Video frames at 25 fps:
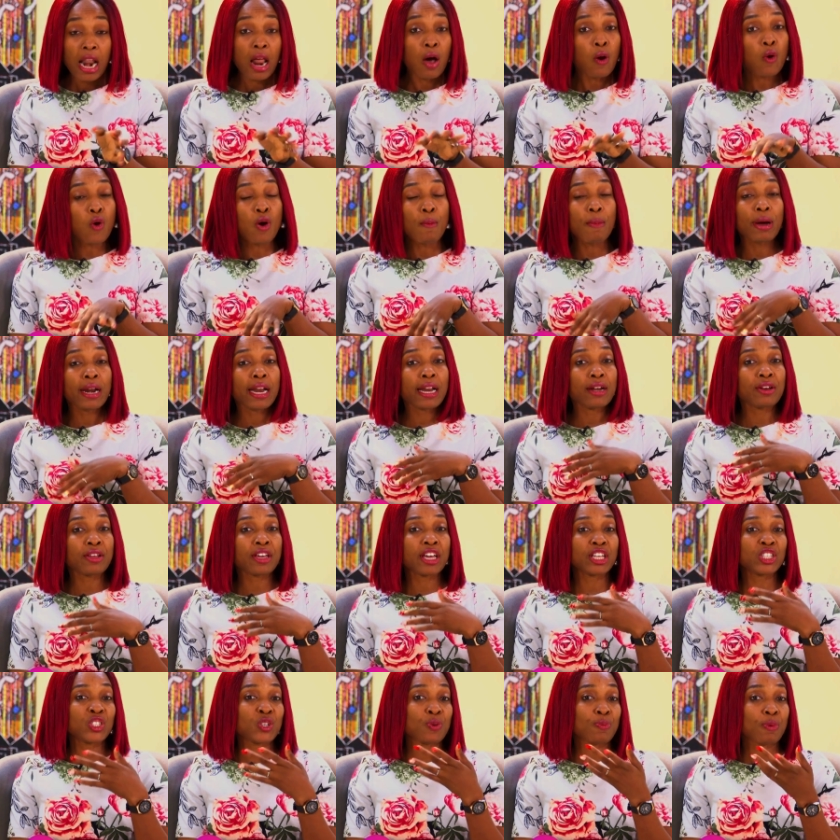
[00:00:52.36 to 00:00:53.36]
And I'll come and
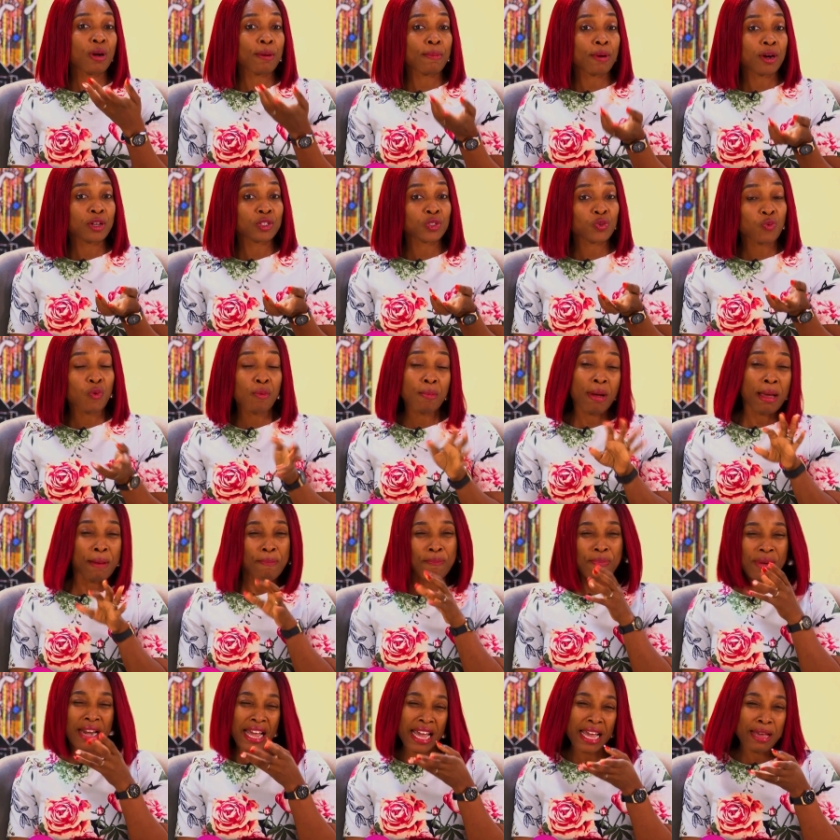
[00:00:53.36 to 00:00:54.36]
educate you about it. We
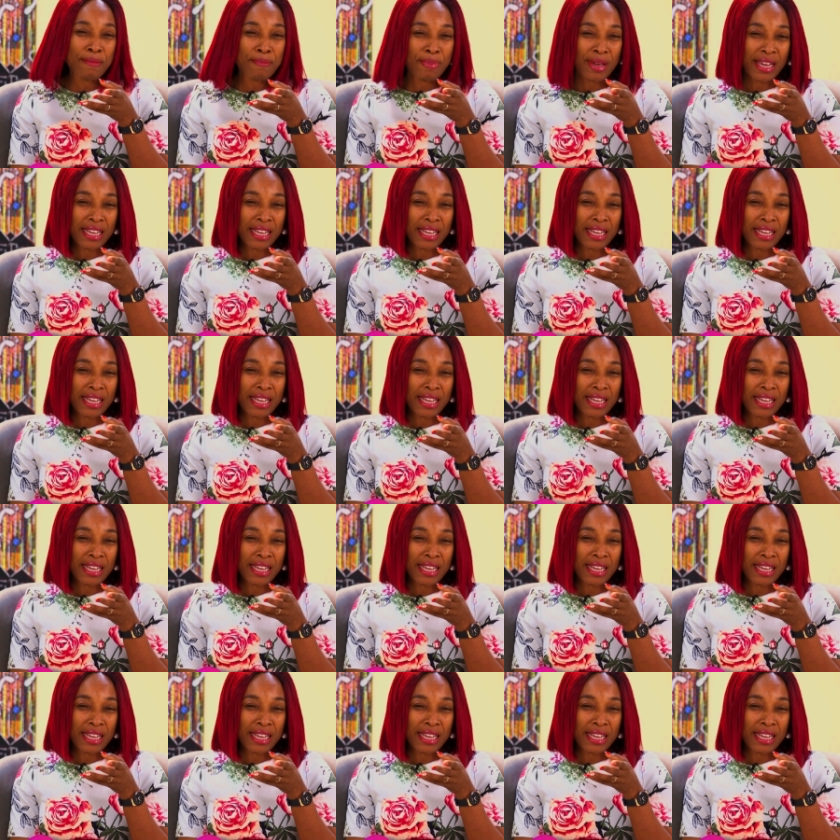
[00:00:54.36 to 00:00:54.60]
might play a